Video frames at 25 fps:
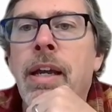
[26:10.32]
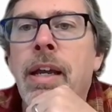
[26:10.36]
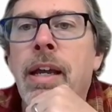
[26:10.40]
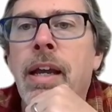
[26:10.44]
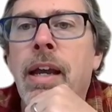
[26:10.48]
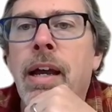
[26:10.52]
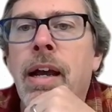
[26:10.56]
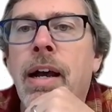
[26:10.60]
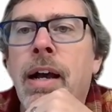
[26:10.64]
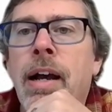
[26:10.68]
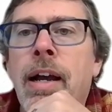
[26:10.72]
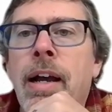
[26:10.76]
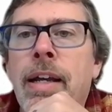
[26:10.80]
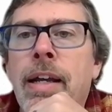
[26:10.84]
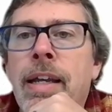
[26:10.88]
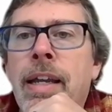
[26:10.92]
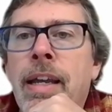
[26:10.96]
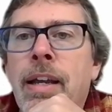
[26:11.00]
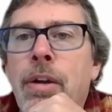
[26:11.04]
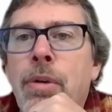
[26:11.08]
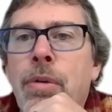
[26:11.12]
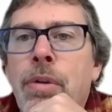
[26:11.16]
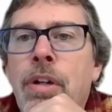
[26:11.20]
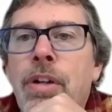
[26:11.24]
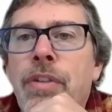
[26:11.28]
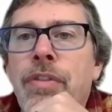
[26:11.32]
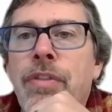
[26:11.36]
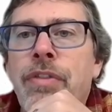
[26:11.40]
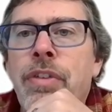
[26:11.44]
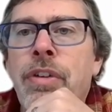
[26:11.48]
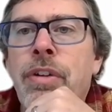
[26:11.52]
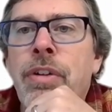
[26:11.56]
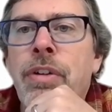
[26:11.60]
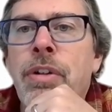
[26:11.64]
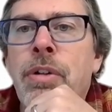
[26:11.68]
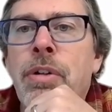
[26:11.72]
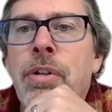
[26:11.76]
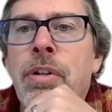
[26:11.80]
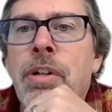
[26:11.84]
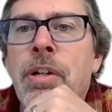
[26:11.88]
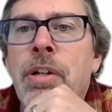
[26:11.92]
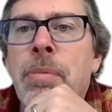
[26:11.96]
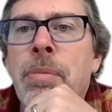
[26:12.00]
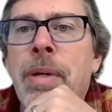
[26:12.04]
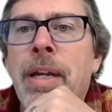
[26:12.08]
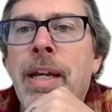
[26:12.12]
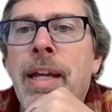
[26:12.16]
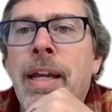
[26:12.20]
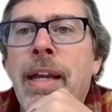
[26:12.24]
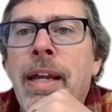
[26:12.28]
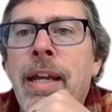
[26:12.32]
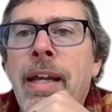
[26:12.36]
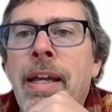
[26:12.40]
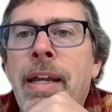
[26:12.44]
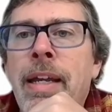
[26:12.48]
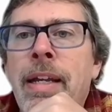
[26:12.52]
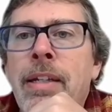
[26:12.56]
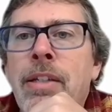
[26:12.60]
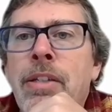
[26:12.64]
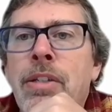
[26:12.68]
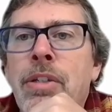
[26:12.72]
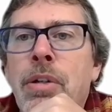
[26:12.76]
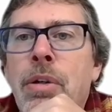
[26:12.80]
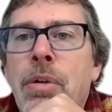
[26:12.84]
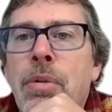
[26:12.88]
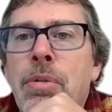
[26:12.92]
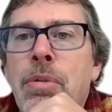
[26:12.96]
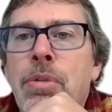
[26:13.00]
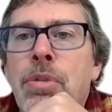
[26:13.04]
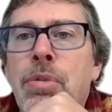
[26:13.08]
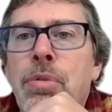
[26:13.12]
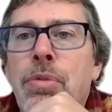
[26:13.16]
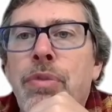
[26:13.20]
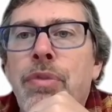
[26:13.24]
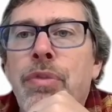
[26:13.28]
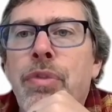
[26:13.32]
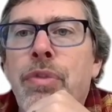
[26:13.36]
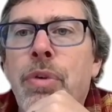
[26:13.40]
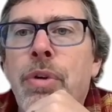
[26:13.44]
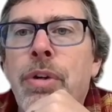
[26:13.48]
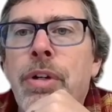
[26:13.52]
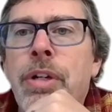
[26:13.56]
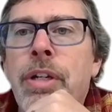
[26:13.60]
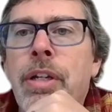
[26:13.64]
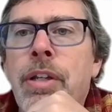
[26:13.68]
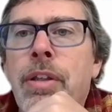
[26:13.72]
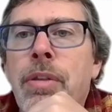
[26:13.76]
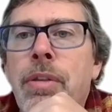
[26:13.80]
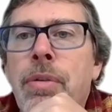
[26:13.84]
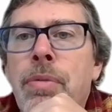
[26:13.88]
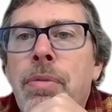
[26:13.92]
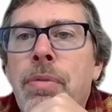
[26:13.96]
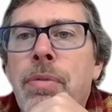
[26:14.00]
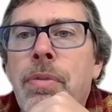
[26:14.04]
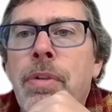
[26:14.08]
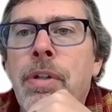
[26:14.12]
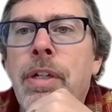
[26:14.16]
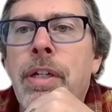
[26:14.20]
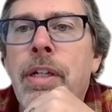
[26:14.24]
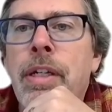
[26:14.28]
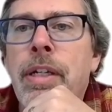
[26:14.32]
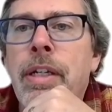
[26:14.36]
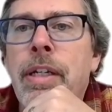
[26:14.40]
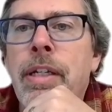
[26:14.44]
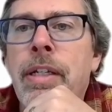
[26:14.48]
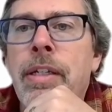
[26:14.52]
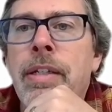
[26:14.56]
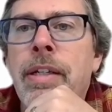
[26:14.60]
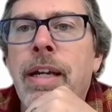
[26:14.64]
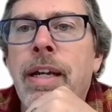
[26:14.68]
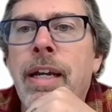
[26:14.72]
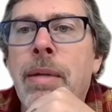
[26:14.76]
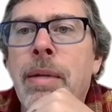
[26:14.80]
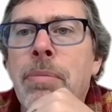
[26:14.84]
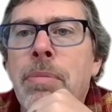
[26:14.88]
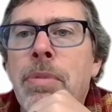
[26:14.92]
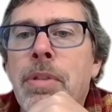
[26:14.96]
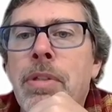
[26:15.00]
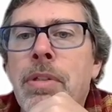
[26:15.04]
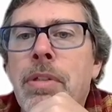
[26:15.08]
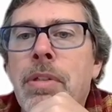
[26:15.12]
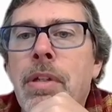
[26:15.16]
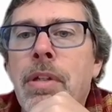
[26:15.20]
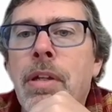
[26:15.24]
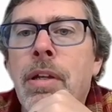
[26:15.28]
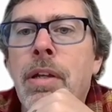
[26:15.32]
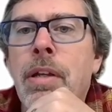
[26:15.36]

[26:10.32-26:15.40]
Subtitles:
I can't go any further in my head, so 243 times